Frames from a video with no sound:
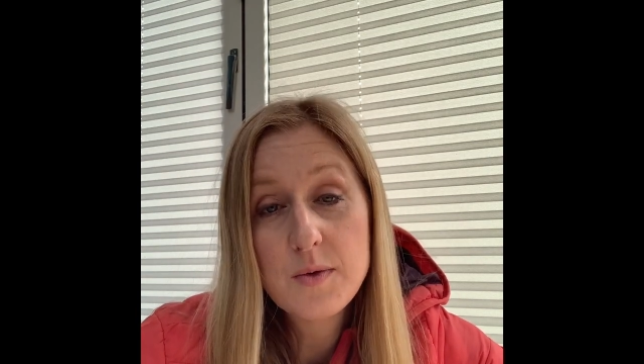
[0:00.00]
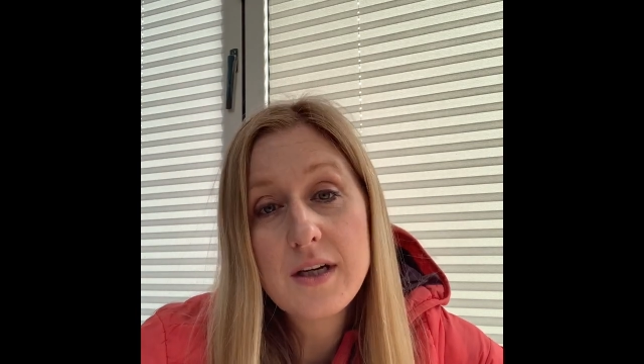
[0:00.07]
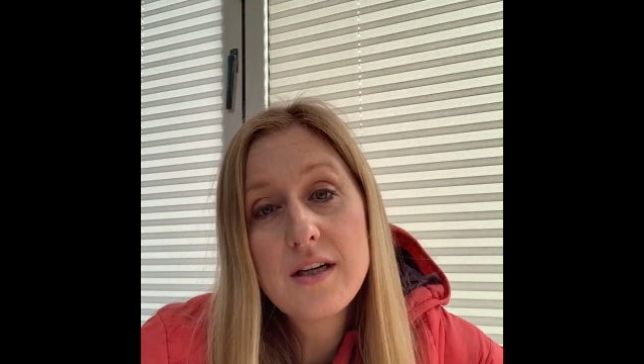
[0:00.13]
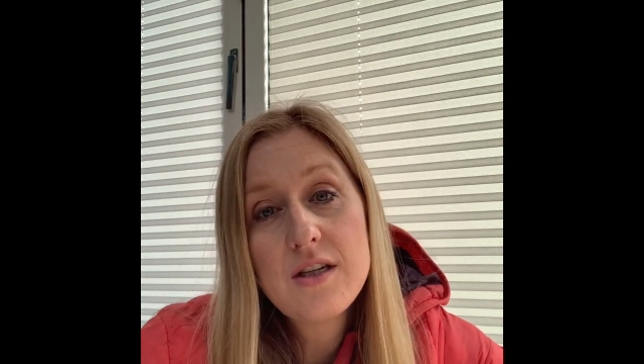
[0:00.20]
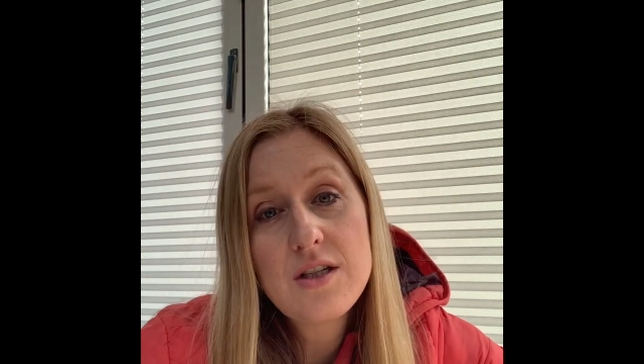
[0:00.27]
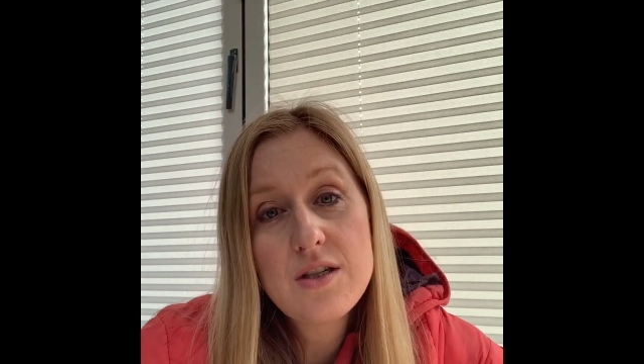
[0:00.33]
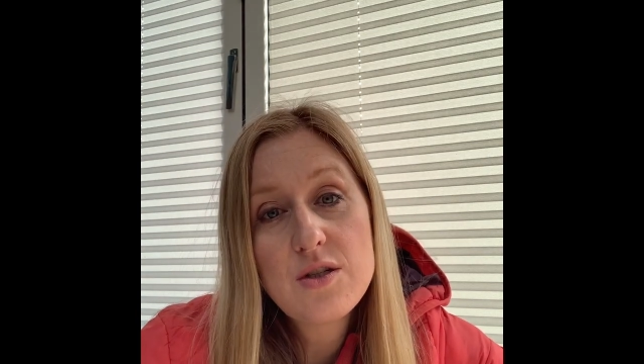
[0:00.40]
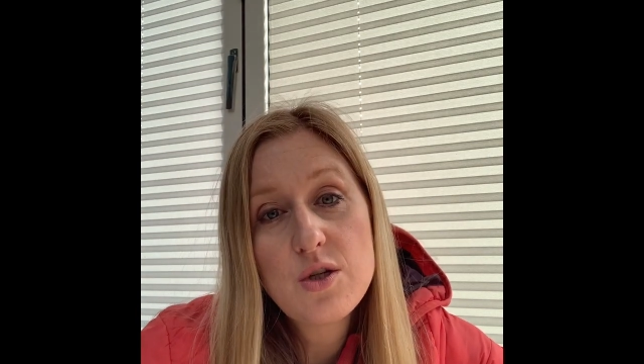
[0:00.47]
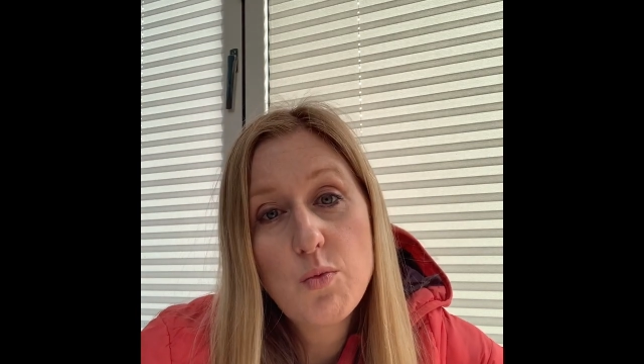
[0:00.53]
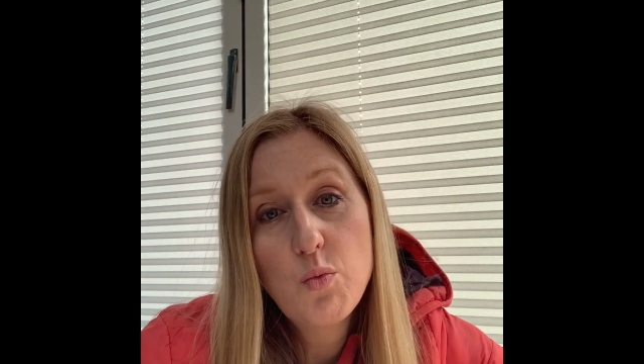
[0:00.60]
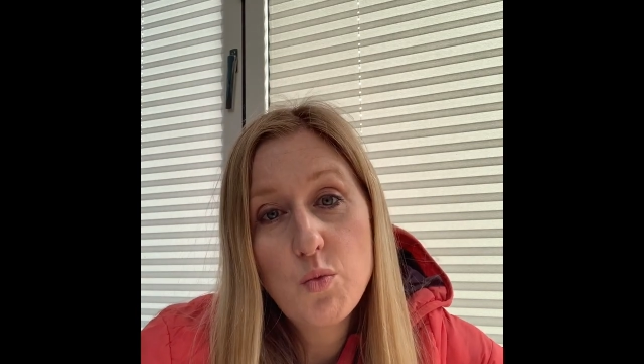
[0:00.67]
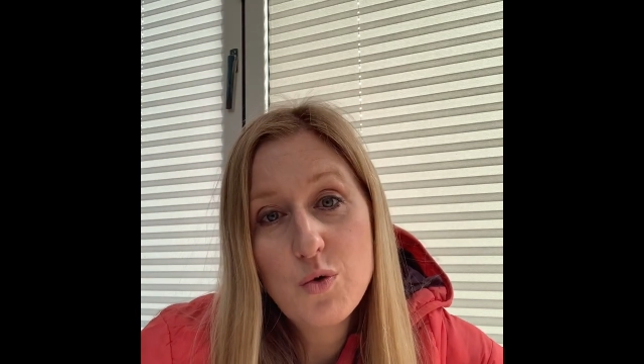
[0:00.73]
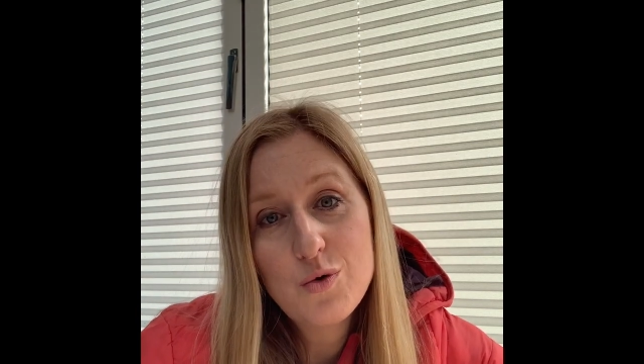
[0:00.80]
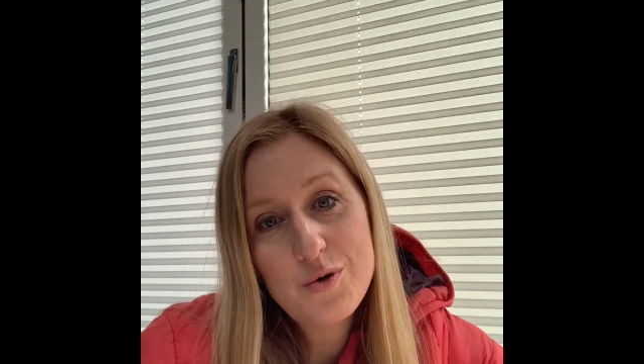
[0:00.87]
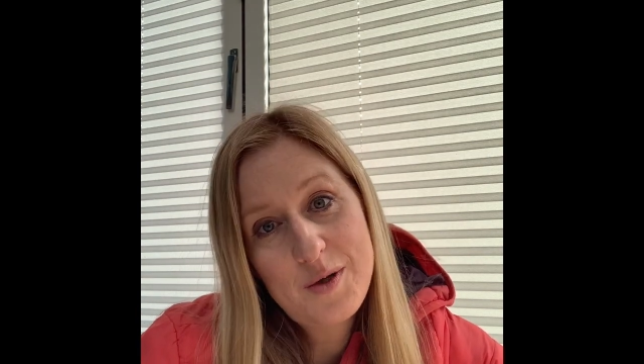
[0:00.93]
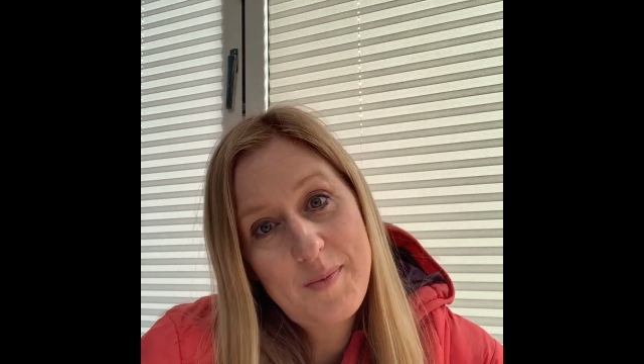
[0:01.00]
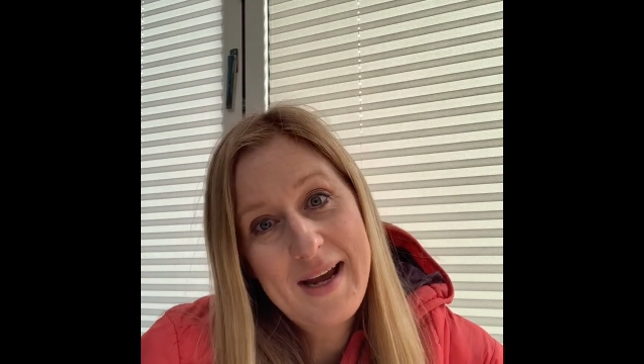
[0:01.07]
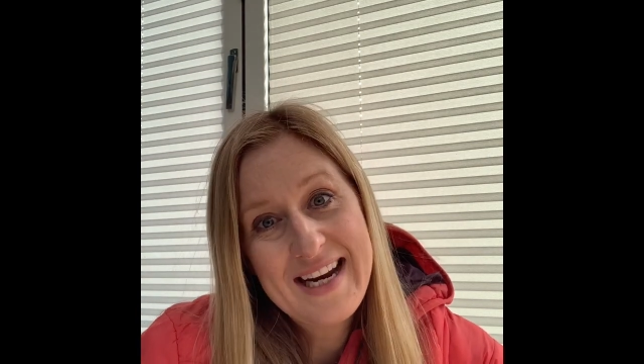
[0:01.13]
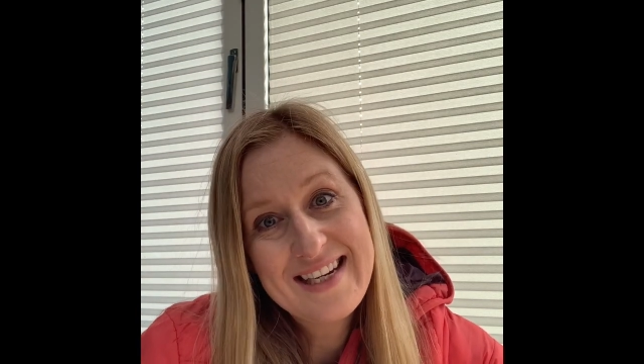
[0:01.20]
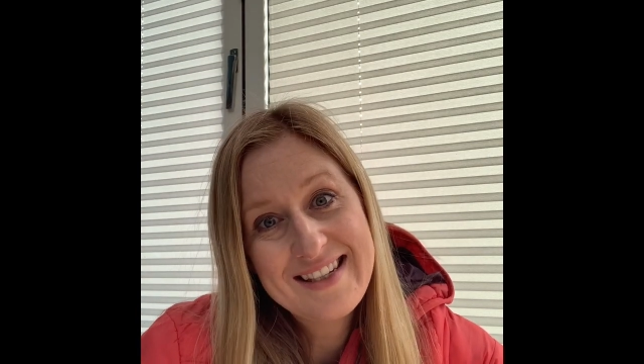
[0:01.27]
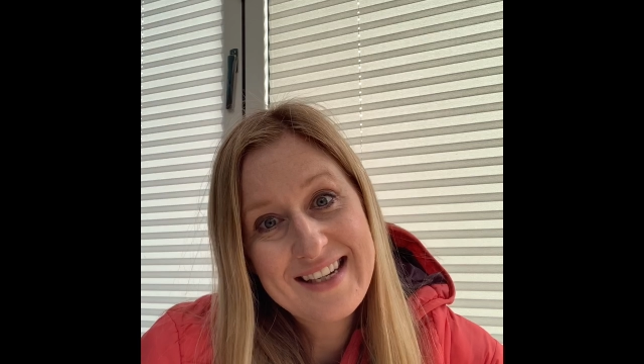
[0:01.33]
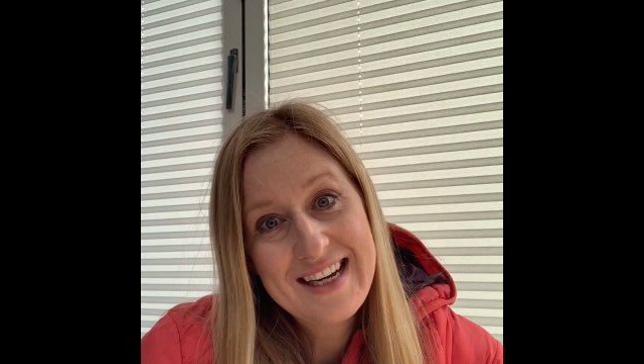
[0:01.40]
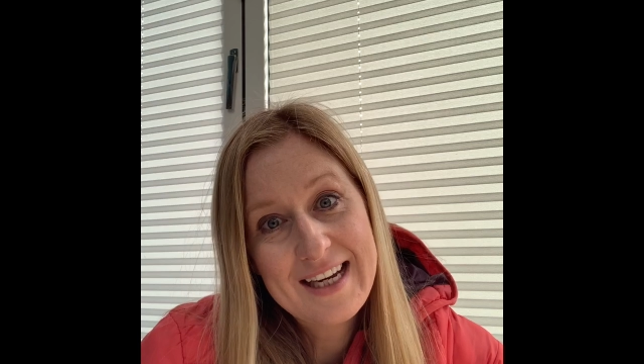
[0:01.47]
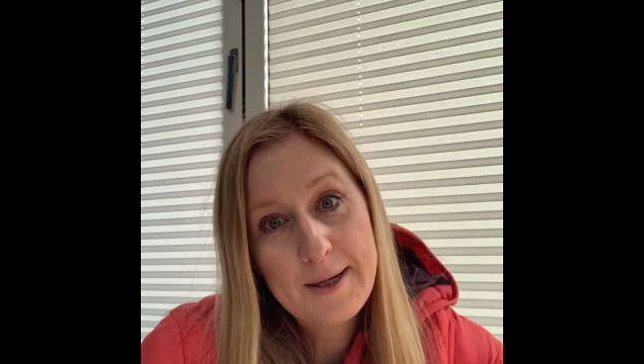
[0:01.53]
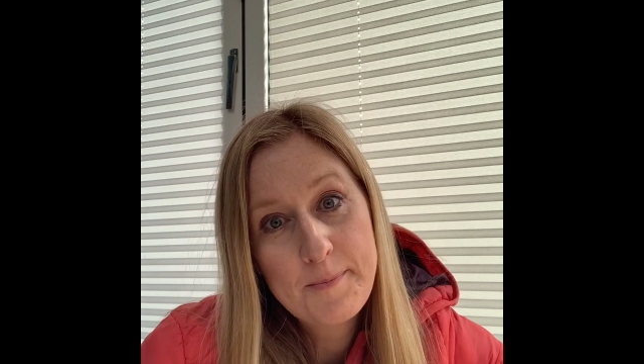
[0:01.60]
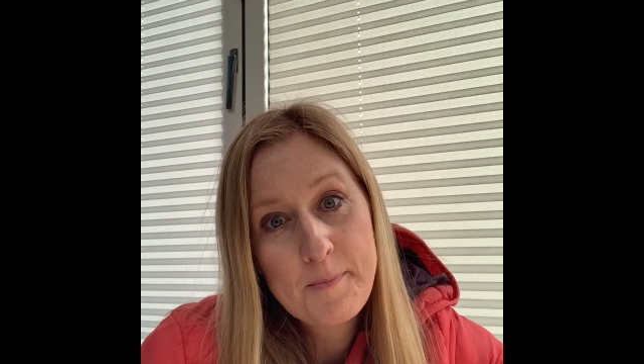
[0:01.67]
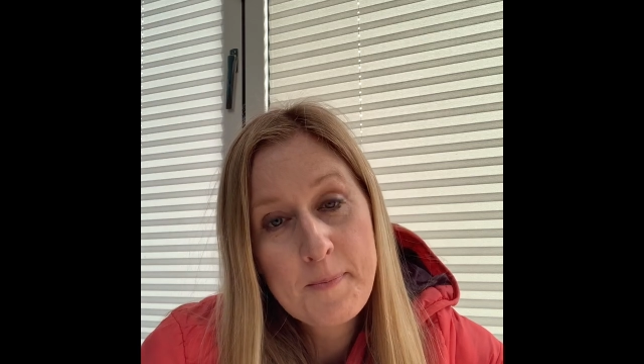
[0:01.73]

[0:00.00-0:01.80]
We're going to do some water painting.